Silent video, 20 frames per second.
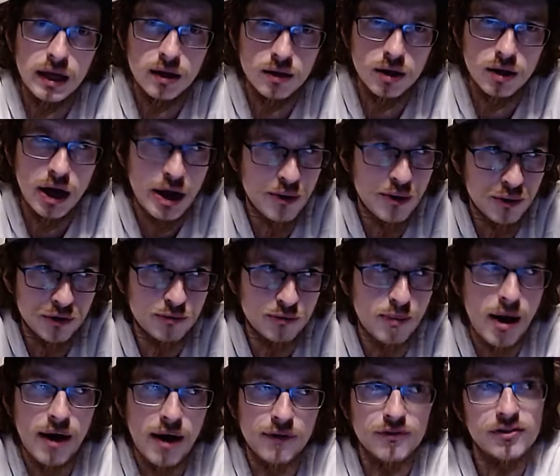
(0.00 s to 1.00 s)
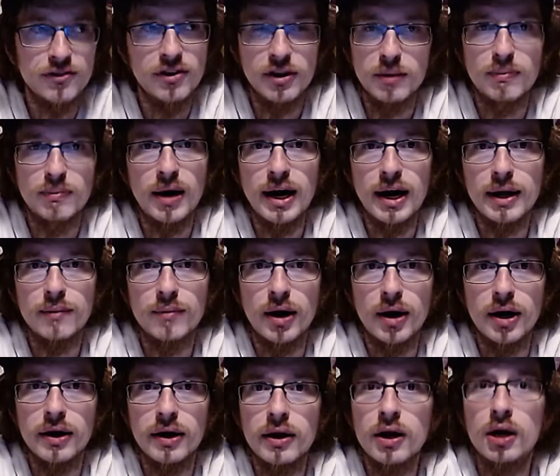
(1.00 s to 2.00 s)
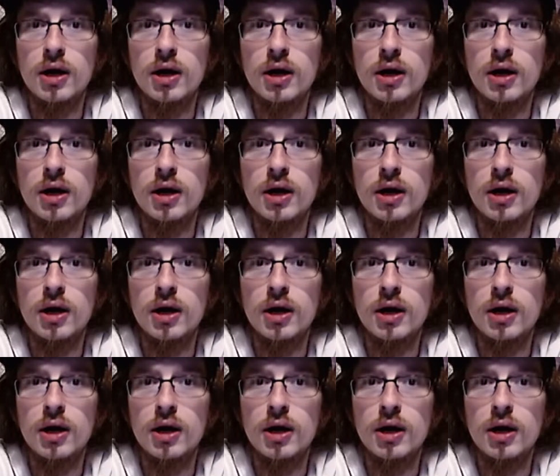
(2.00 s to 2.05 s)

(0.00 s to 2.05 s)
in response to the Piedmon.